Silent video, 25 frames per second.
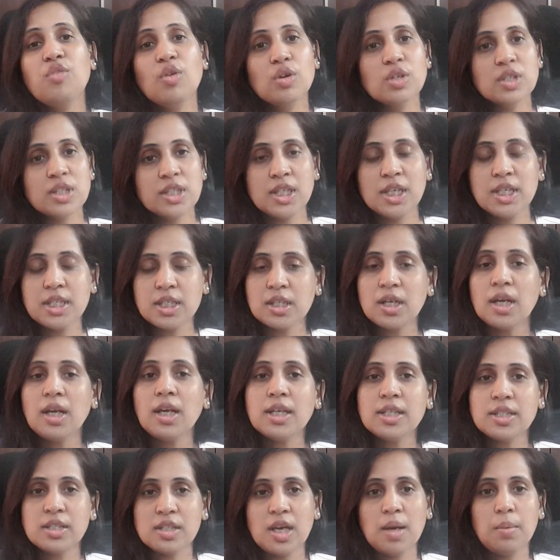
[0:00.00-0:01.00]
For
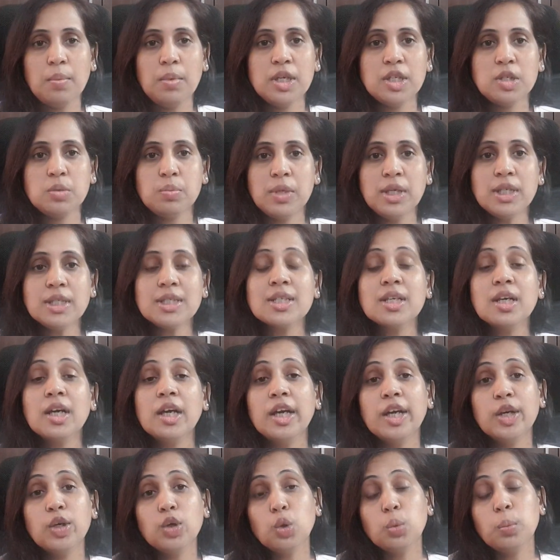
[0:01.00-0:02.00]
seasonal establishments,
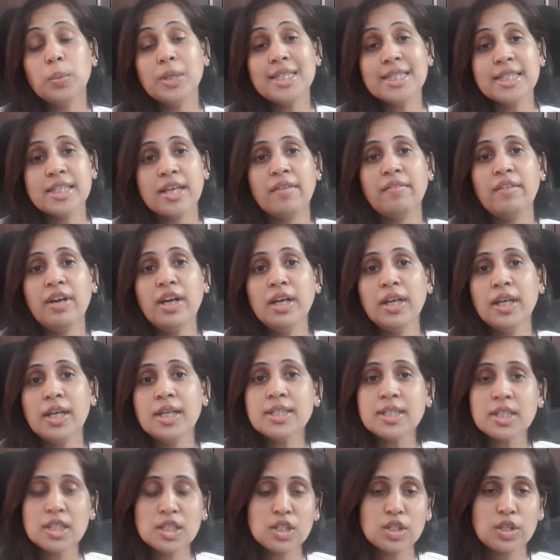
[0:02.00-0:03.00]
it would be 7
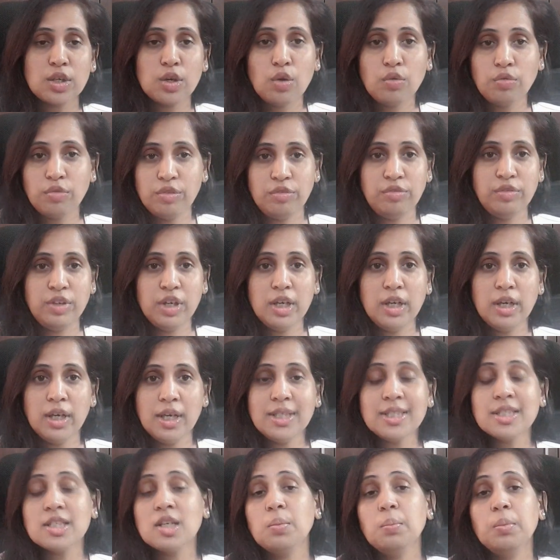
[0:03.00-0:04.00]
days instead of 15
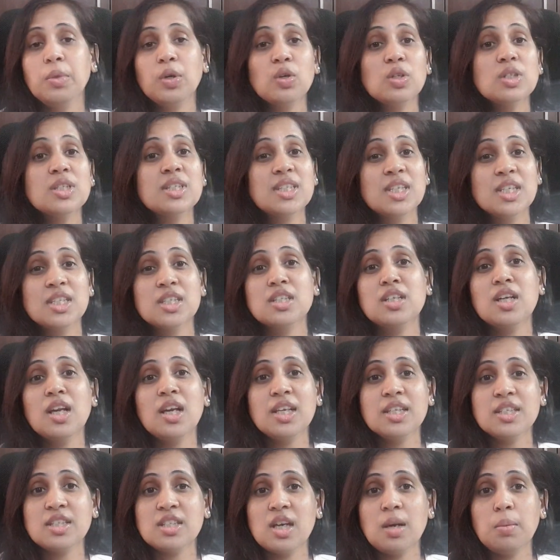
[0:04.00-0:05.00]
days because
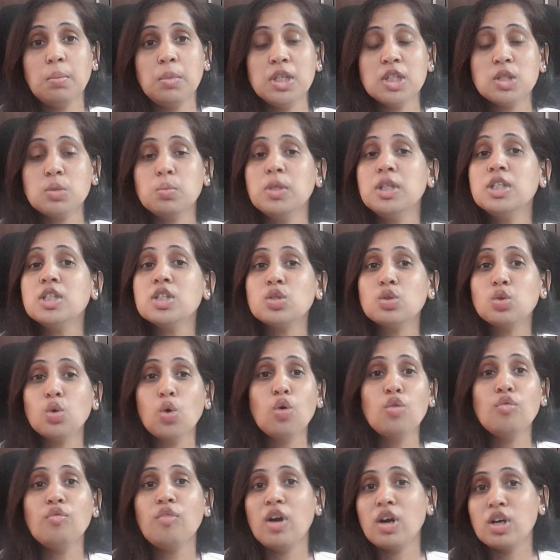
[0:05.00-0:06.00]
seasonal establishments
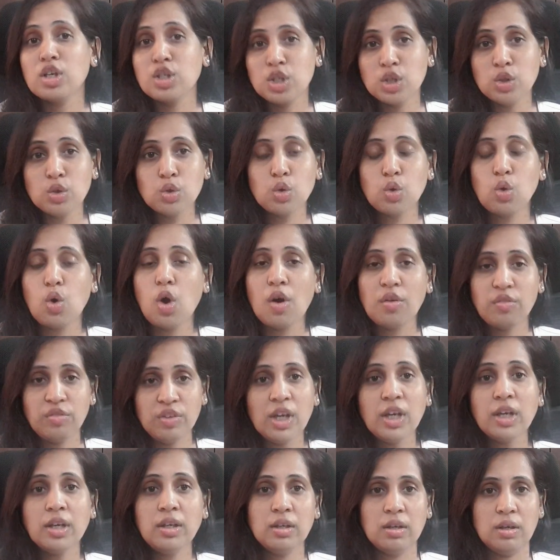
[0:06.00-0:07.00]
don't function
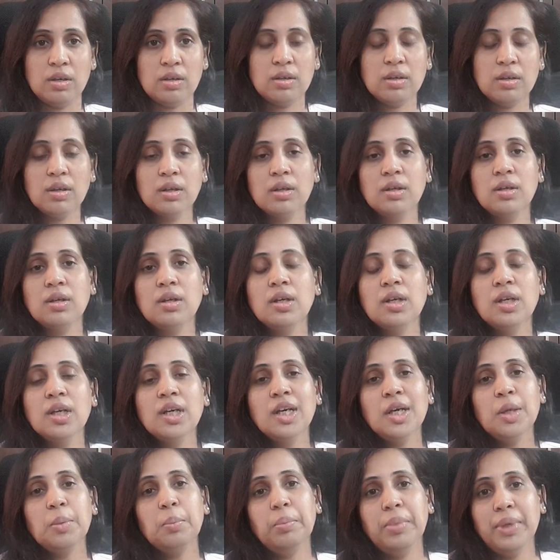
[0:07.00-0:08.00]
throughout the year.
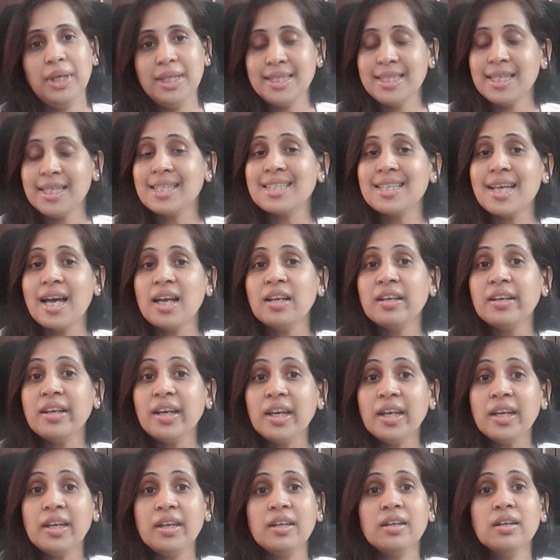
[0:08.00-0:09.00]
Basic
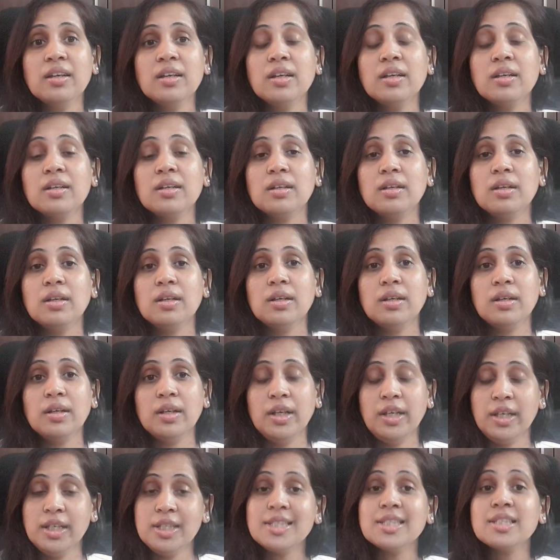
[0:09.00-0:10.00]
salary here
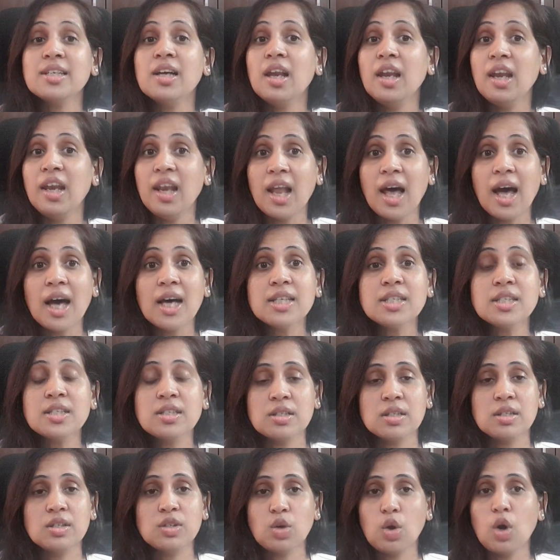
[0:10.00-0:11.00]
is
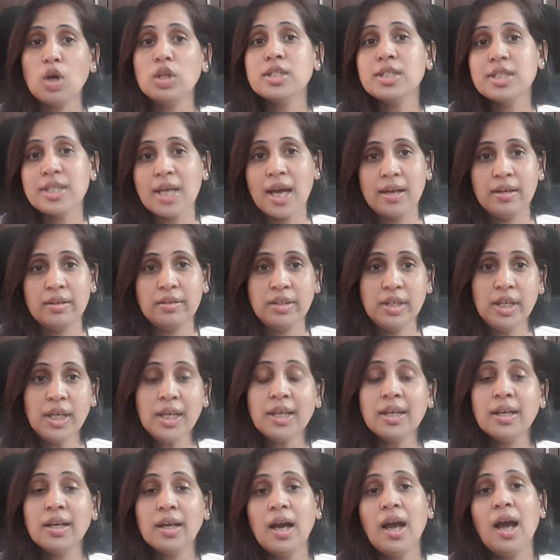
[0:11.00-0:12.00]
last drawn
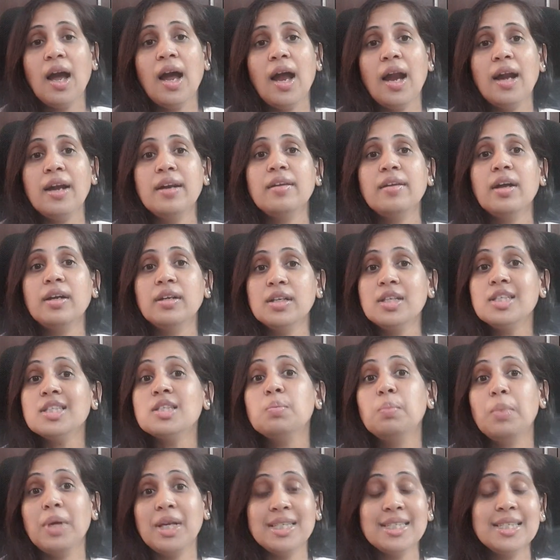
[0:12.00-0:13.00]
salary, and that
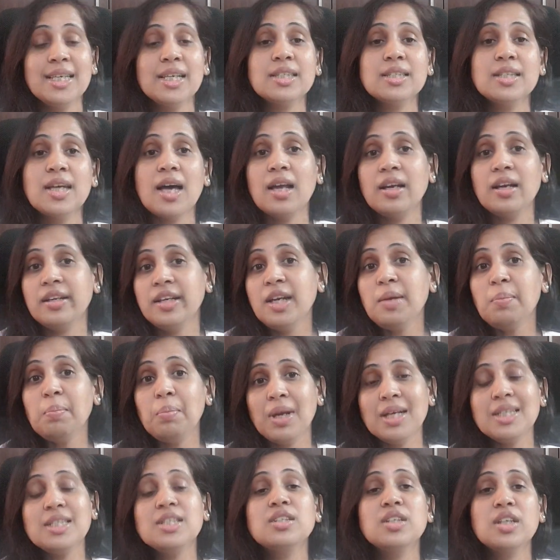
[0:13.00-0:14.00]
is basic
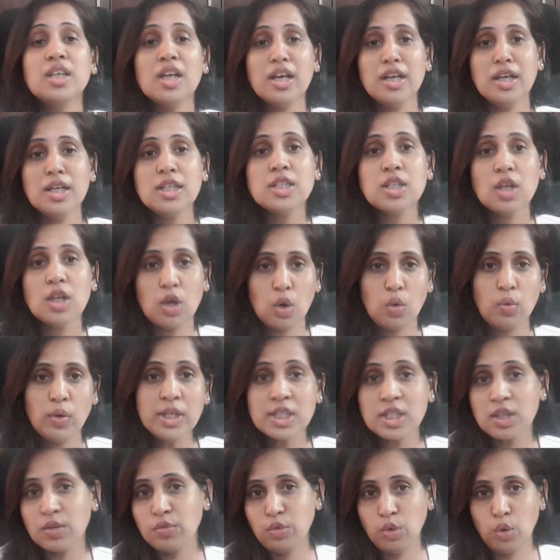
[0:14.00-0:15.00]
salary plus DNS
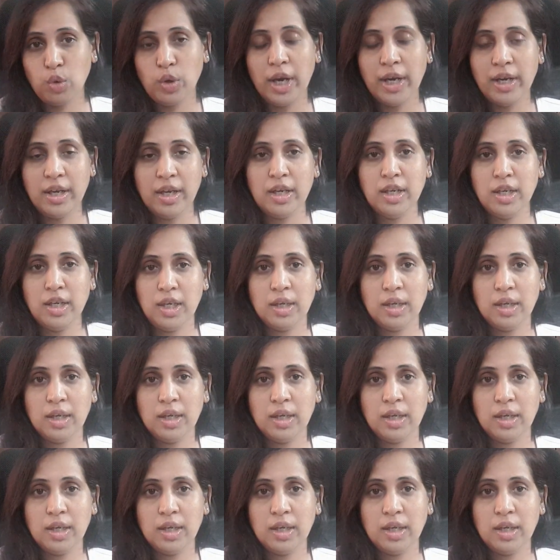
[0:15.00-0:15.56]
allowance if you get